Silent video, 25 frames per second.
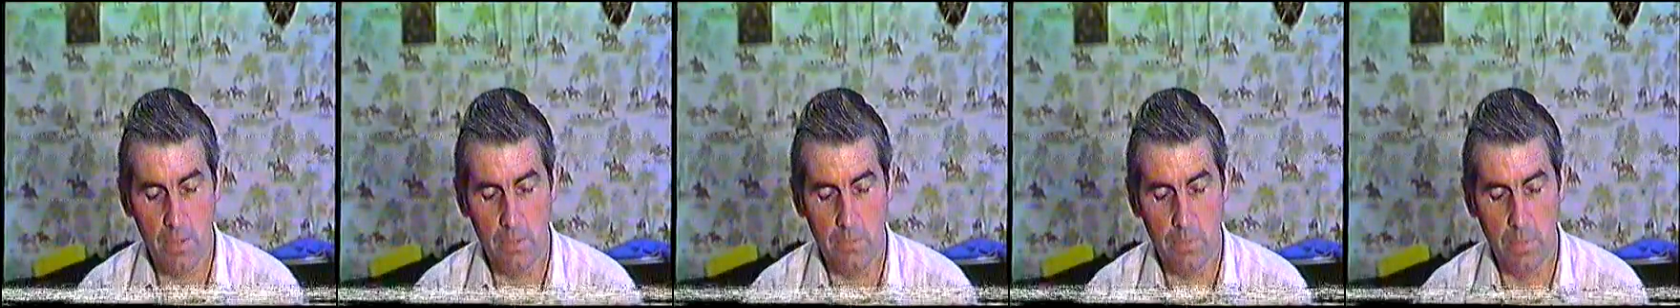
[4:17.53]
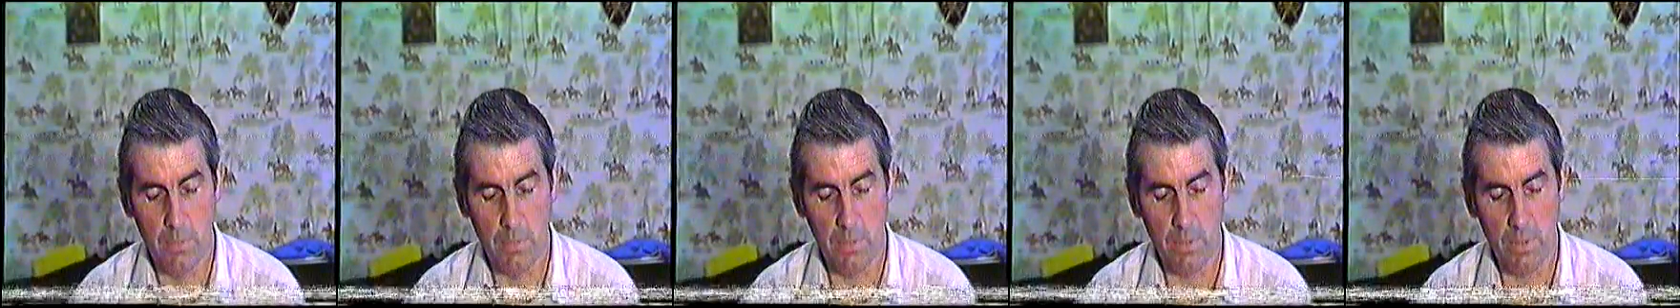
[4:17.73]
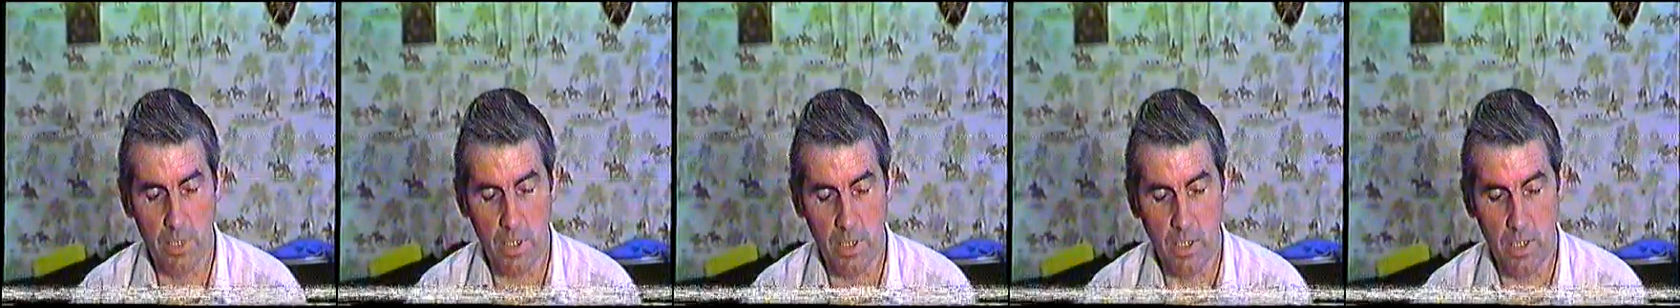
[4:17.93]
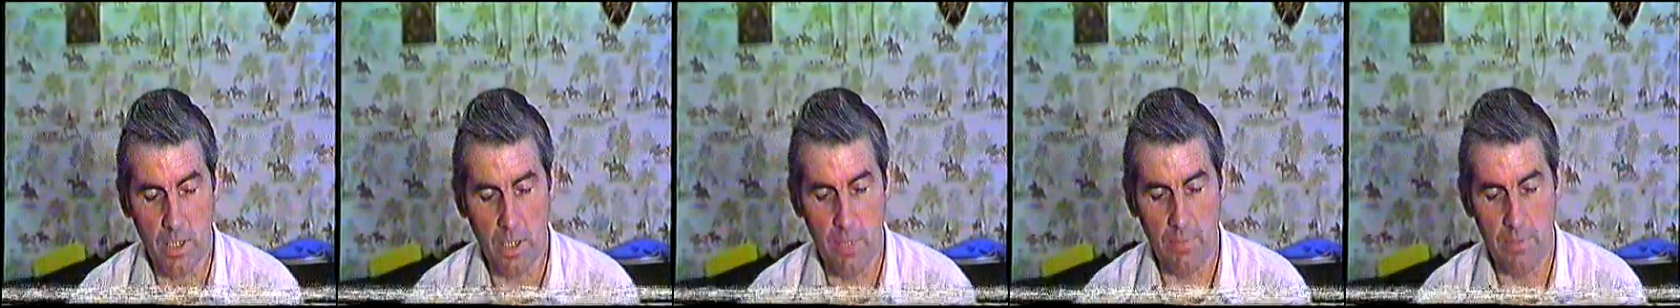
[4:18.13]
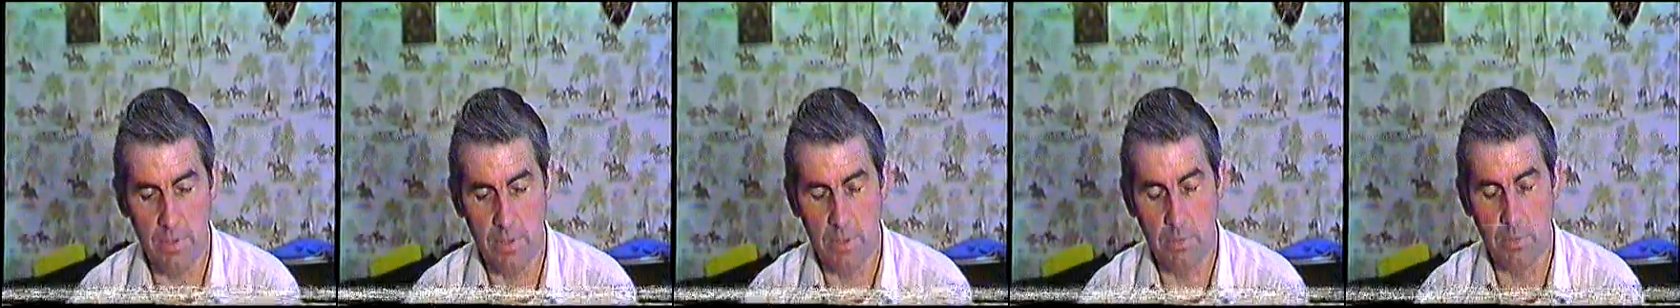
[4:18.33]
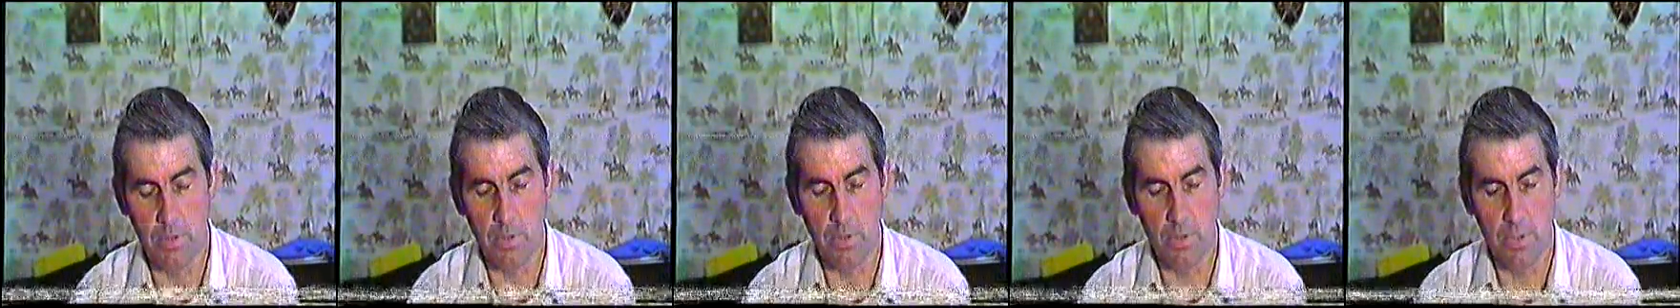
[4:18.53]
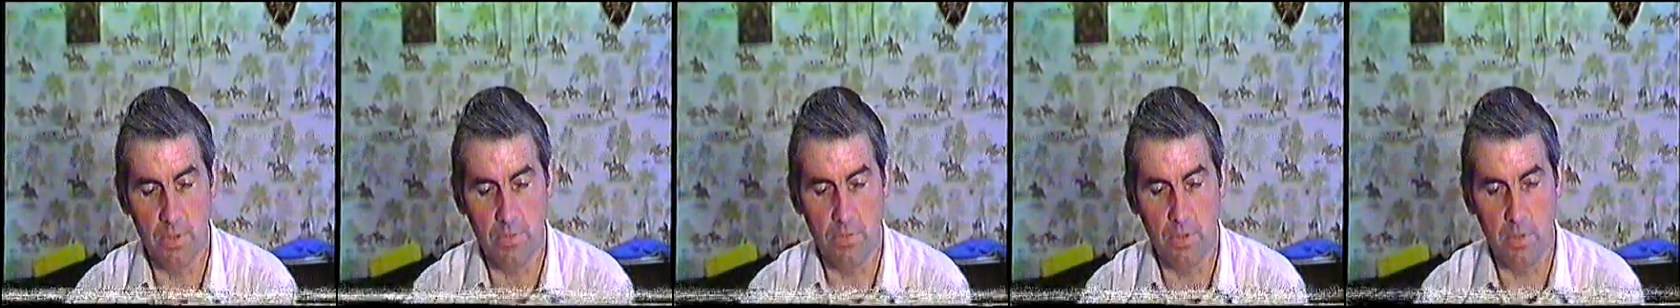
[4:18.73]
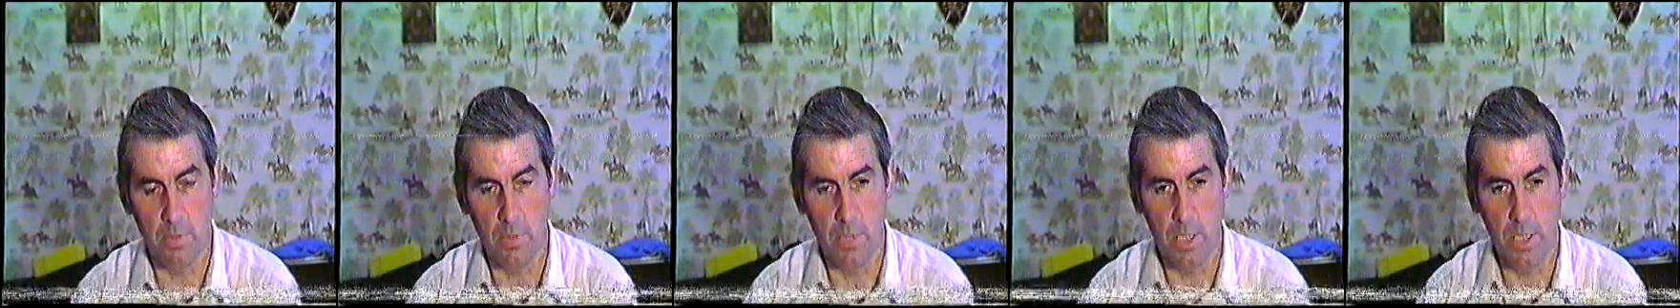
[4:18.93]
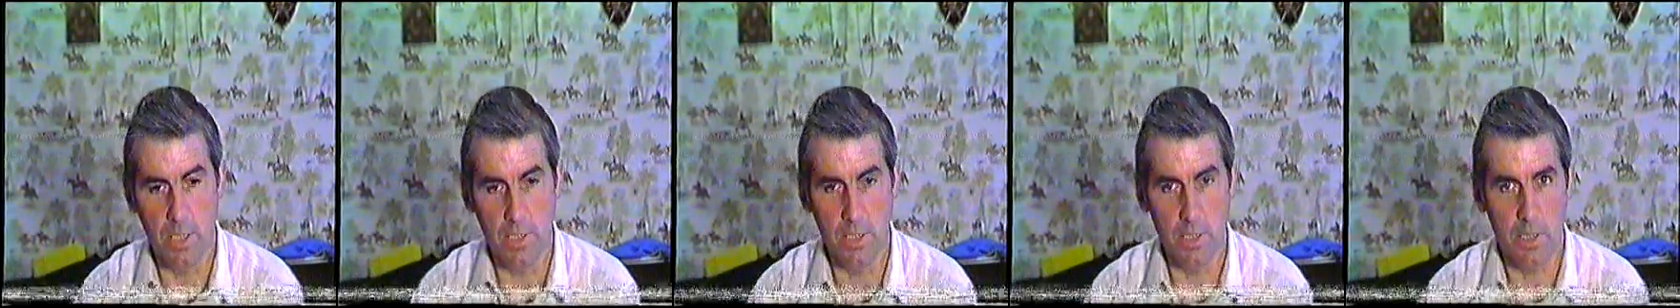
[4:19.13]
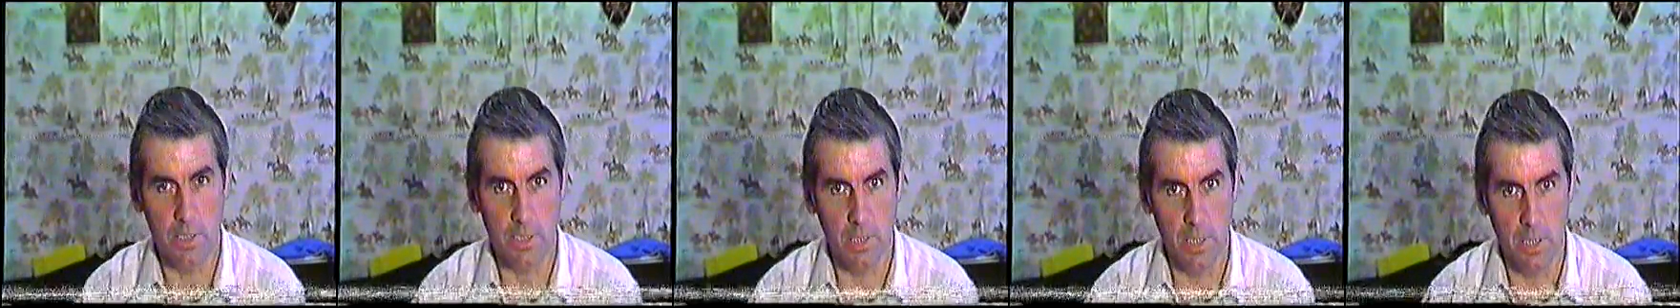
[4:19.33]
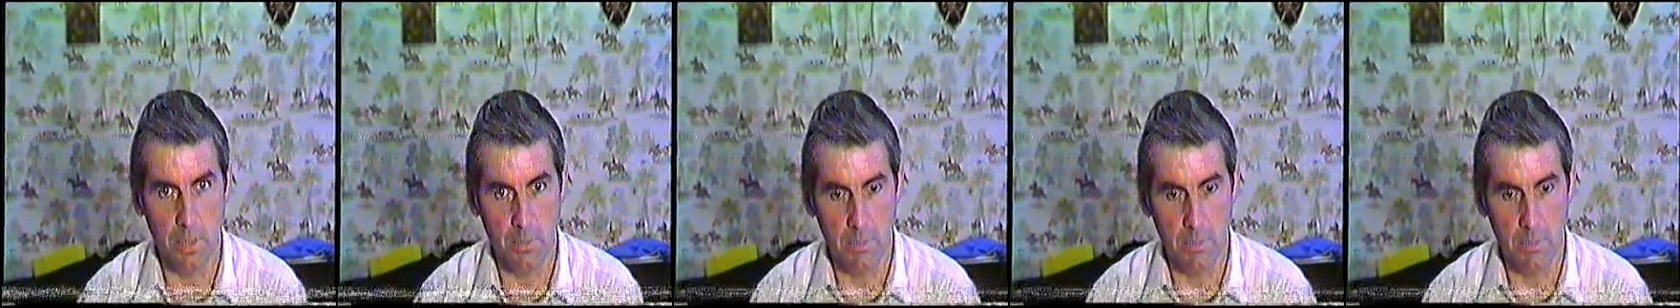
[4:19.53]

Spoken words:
Public Record Office to be rent-free, but I think they